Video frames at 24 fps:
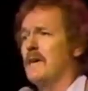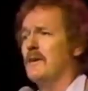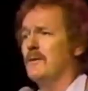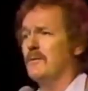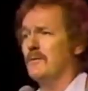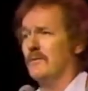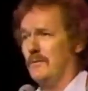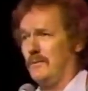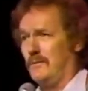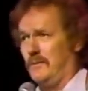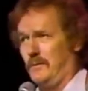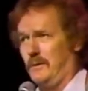
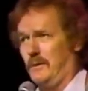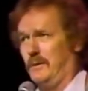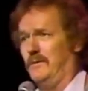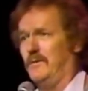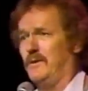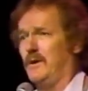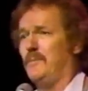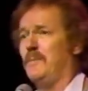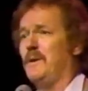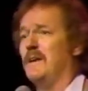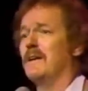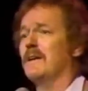When it was
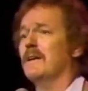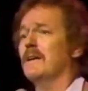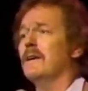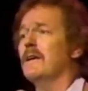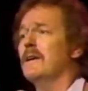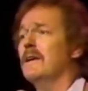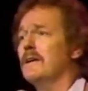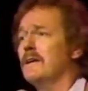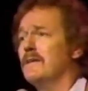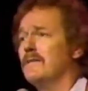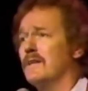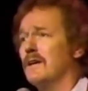released in
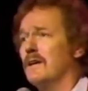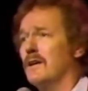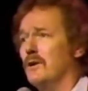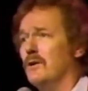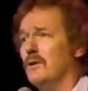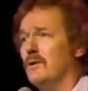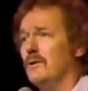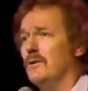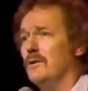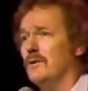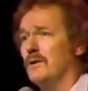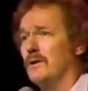nineteen
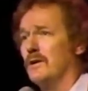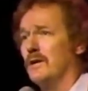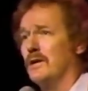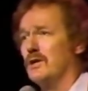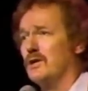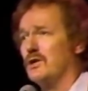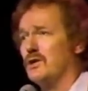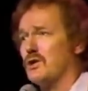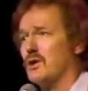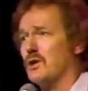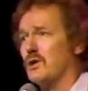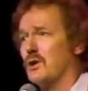seventy-six,
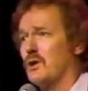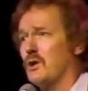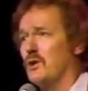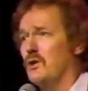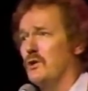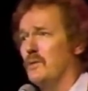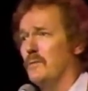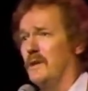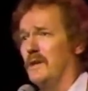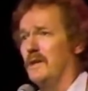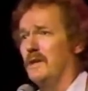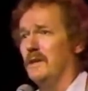Gordon Lightfoot's
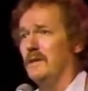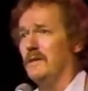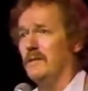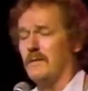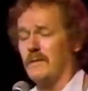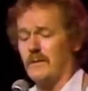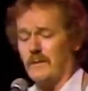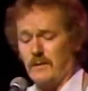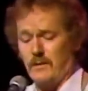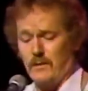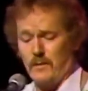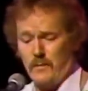classic
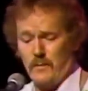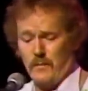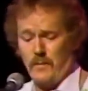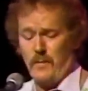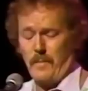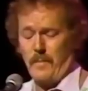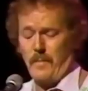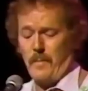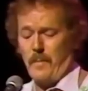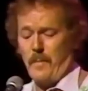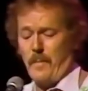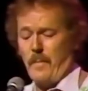ballad, The
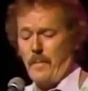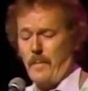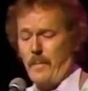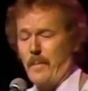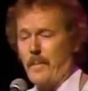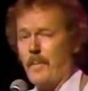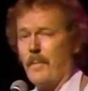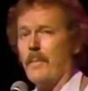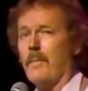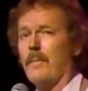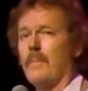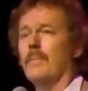Wreck of the
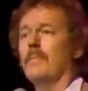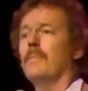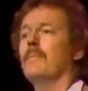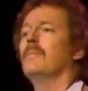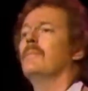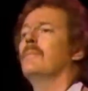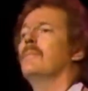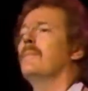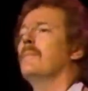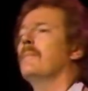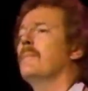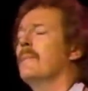Edmund
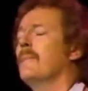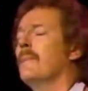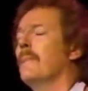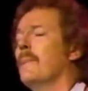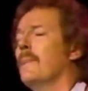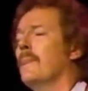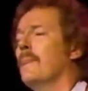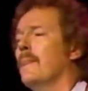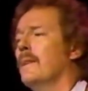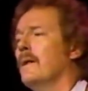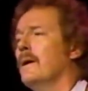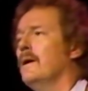Fitzgerald,
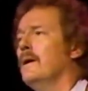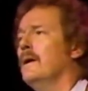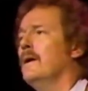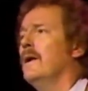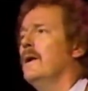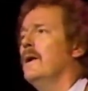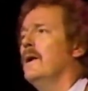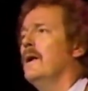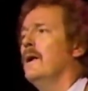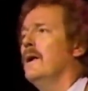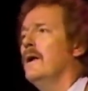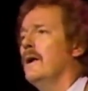
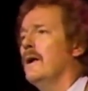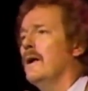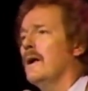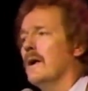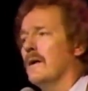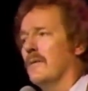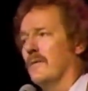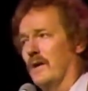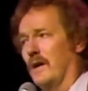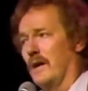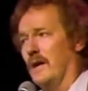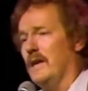memorialized the
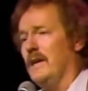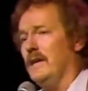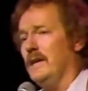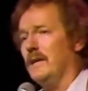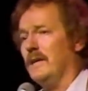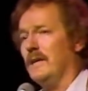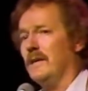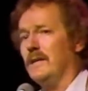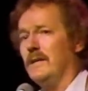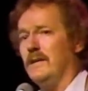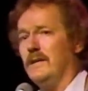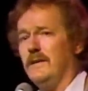final hours
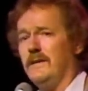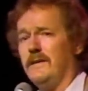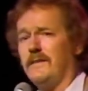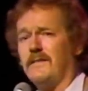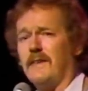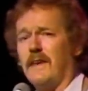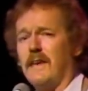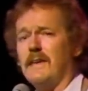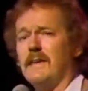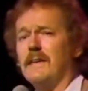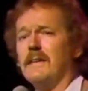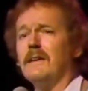of the
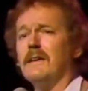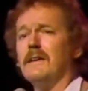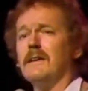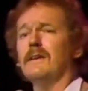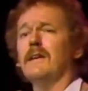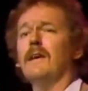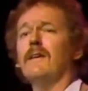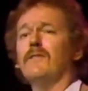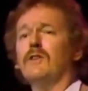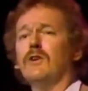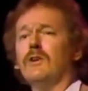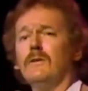legendary
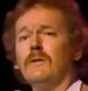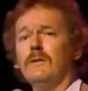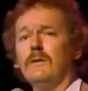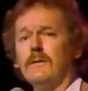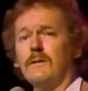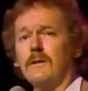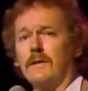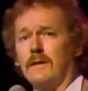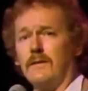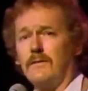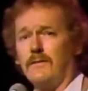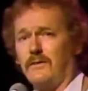American
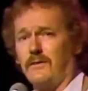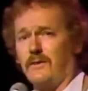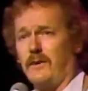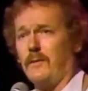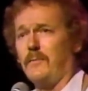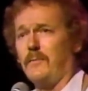freighter